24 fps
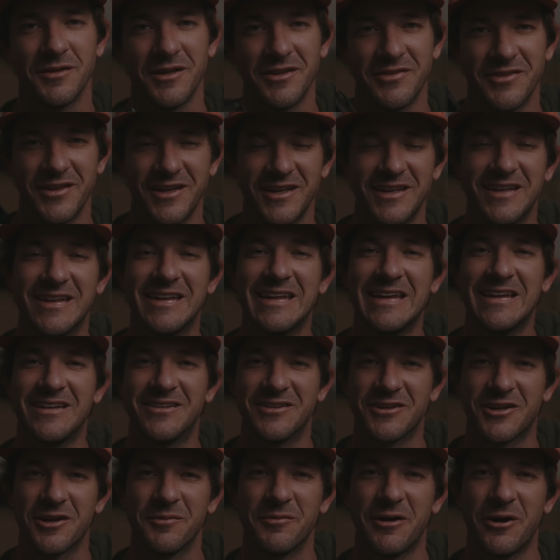They need
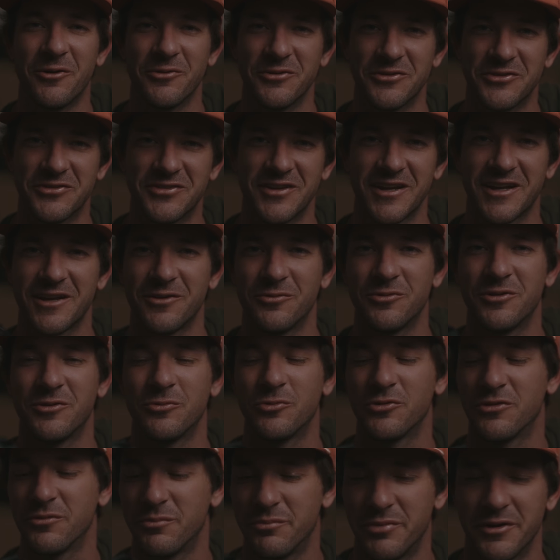to come out with a second one
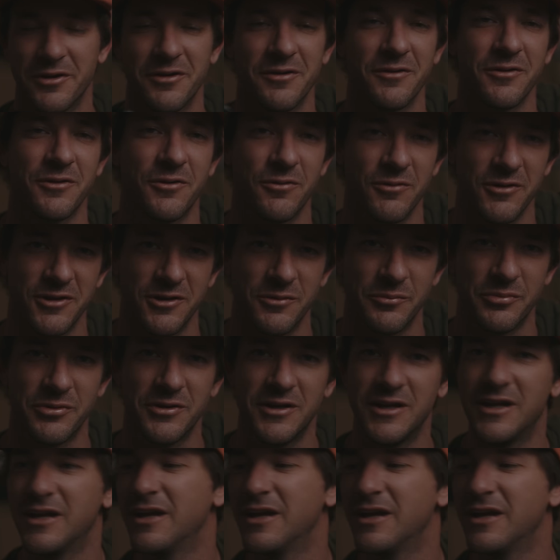with a better grip